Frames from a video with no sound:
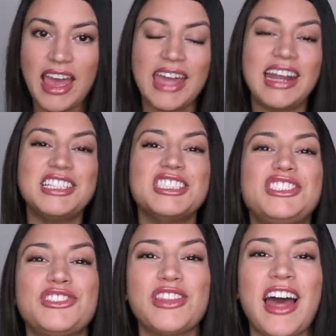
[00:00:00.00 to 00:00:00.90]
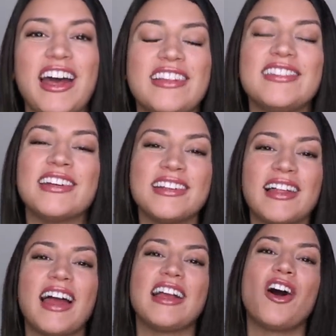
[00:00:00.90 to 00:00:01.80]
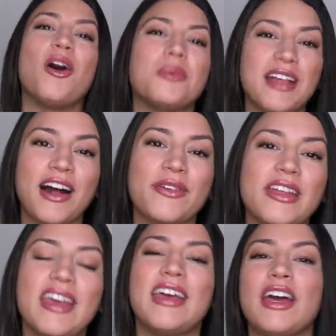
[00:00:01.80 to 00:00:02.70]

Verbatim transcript: And I just do that until I calm down.